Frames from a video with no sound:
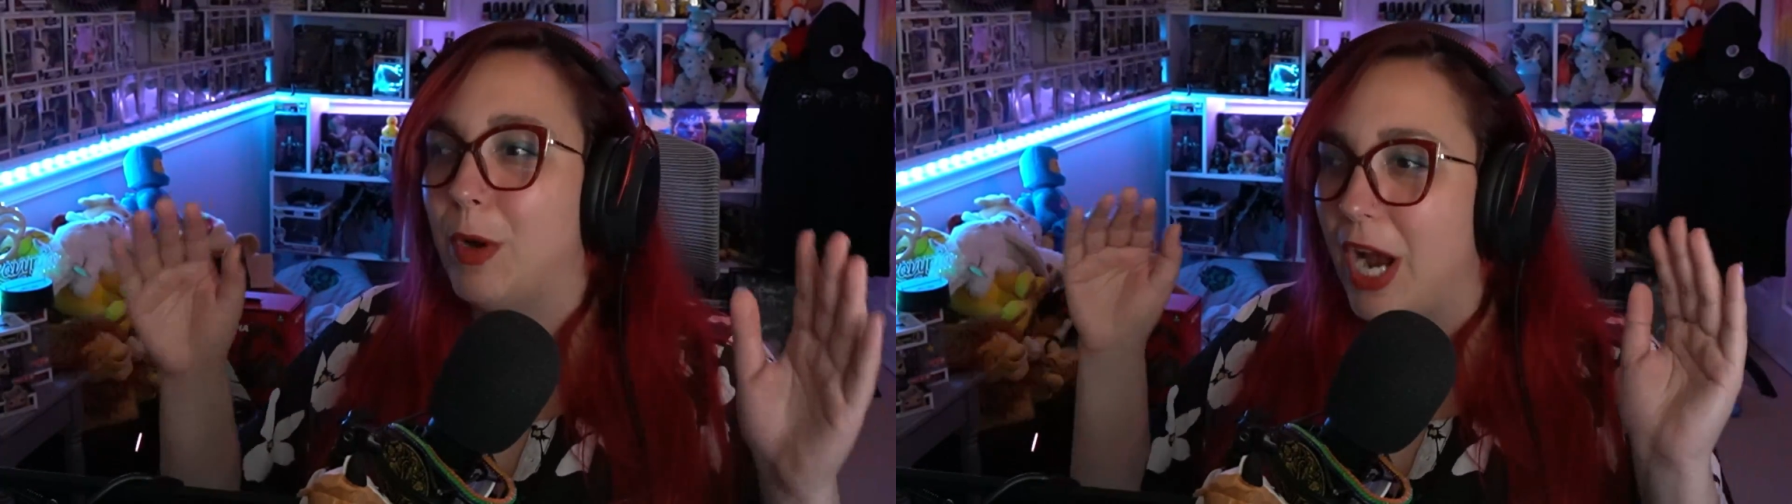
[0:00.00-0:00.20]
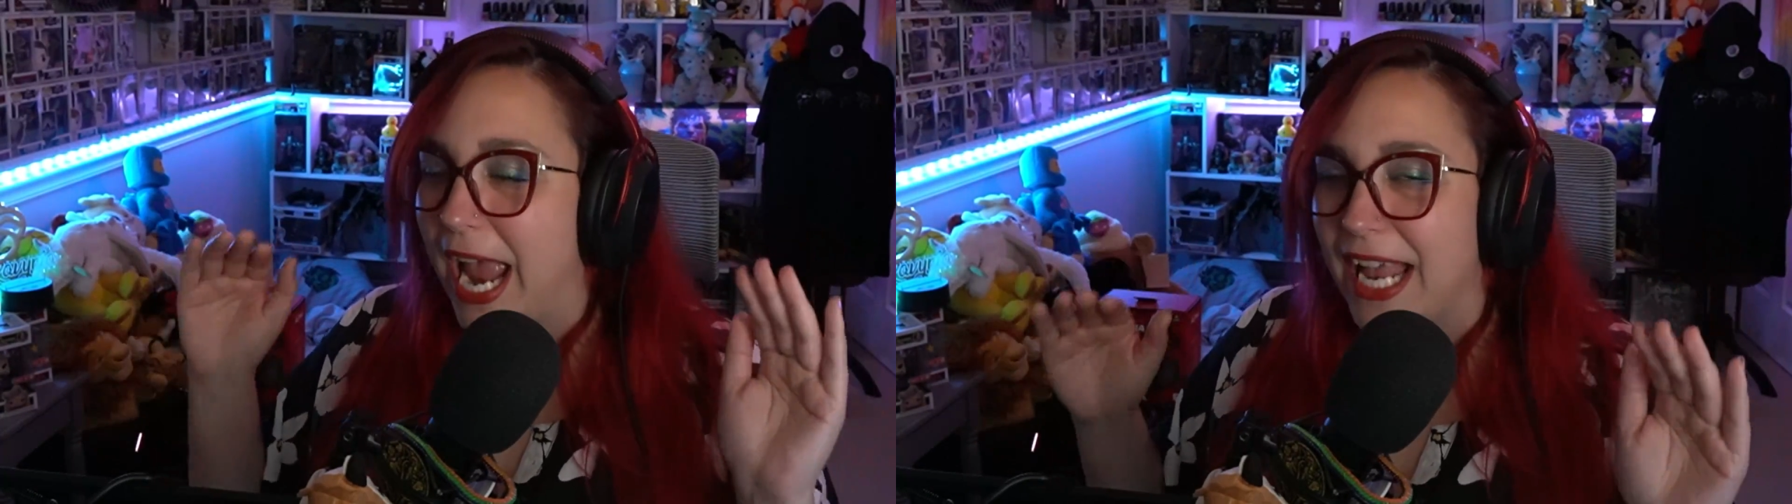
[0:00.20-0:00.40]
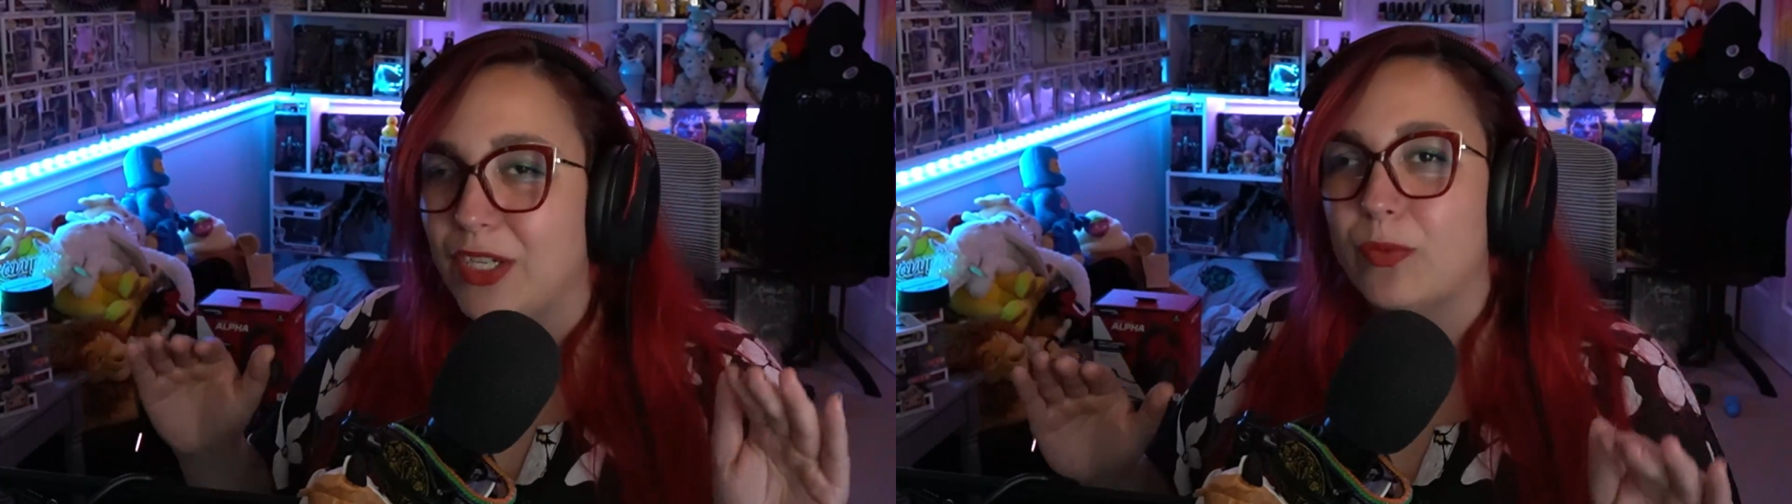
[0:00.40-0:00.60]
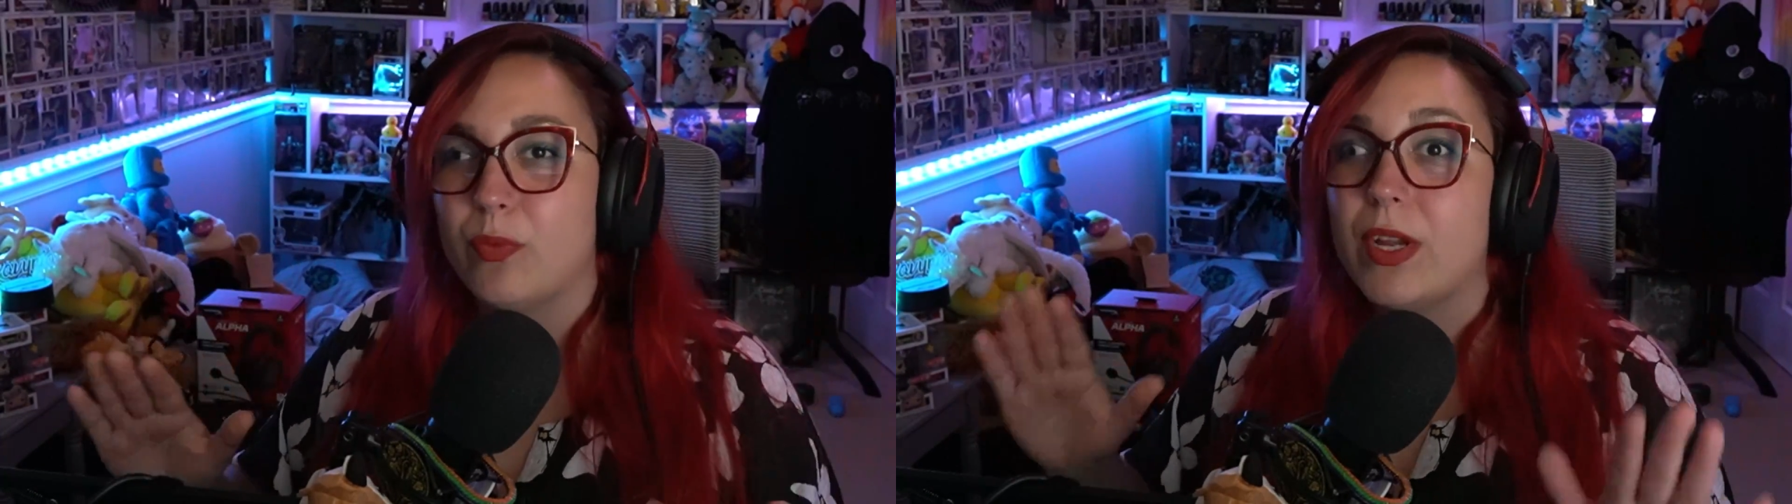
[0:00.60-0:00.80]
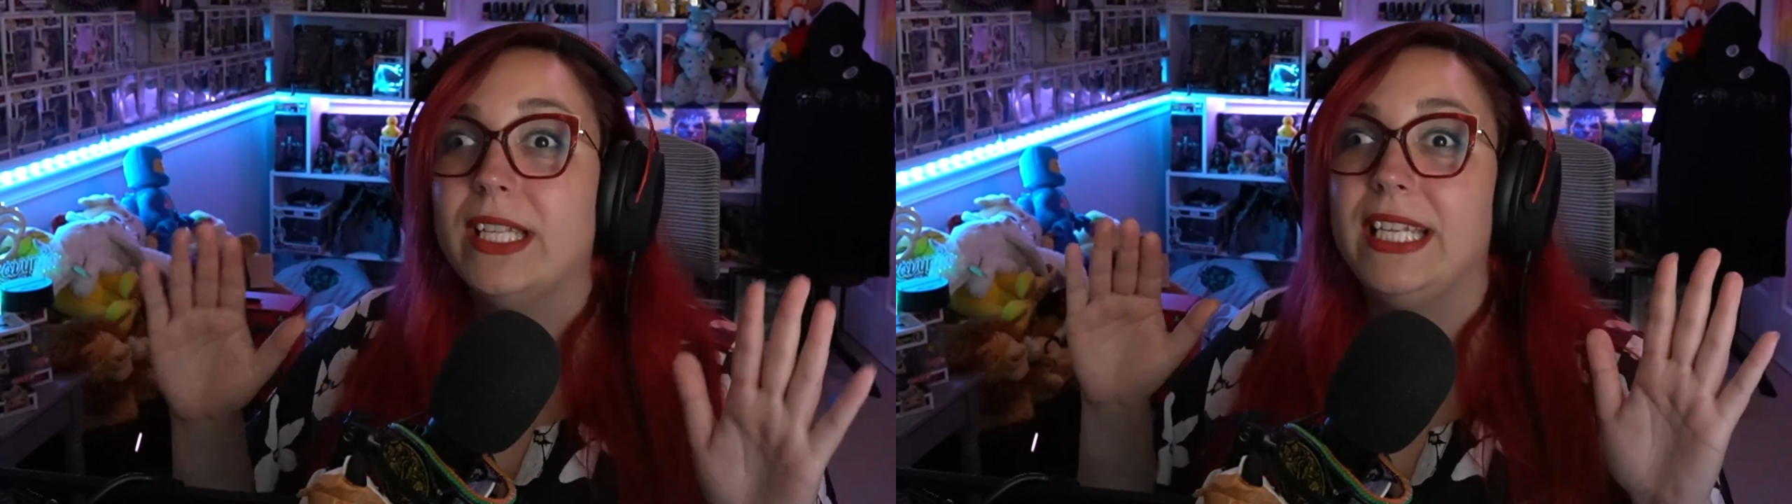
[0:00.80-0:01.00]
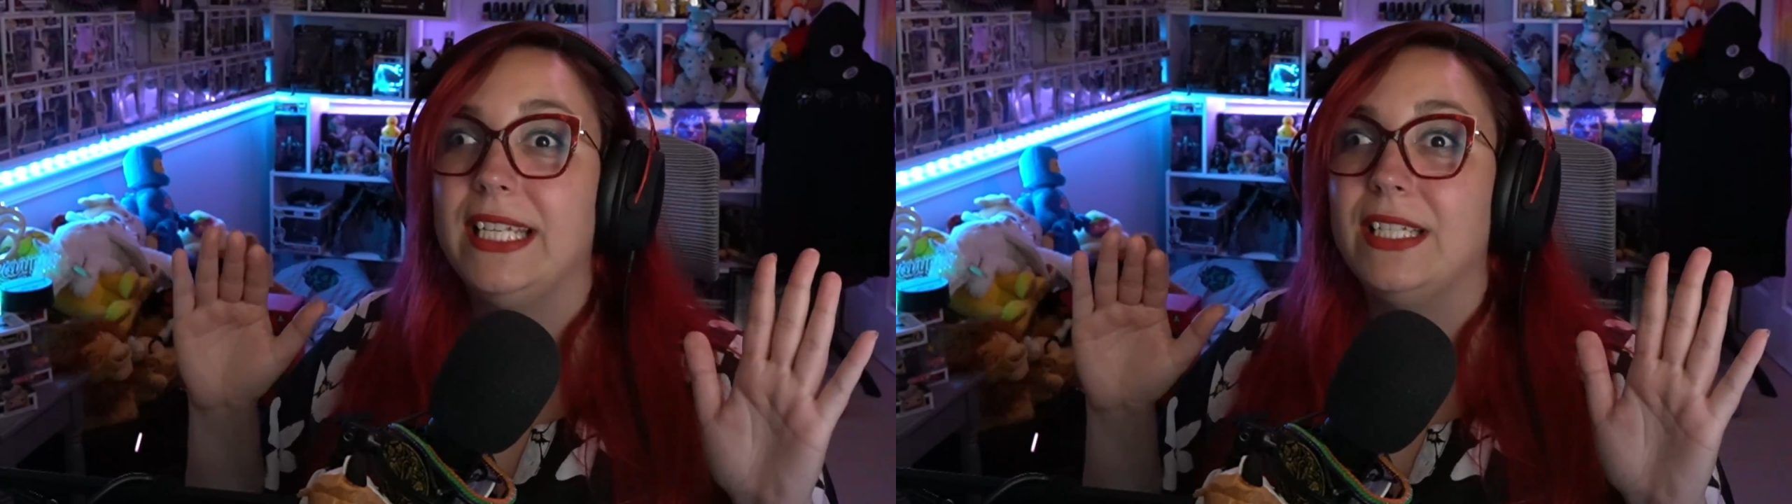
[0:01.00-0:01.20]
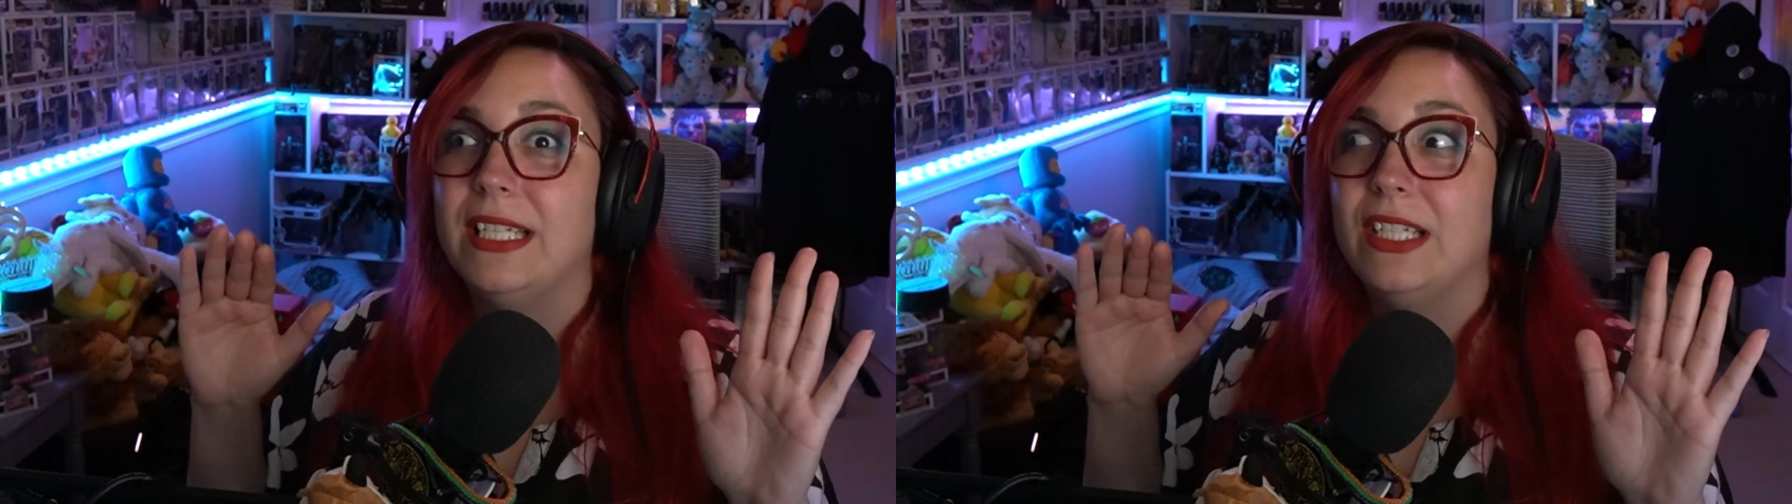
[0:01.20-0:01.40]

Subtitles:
where I had to really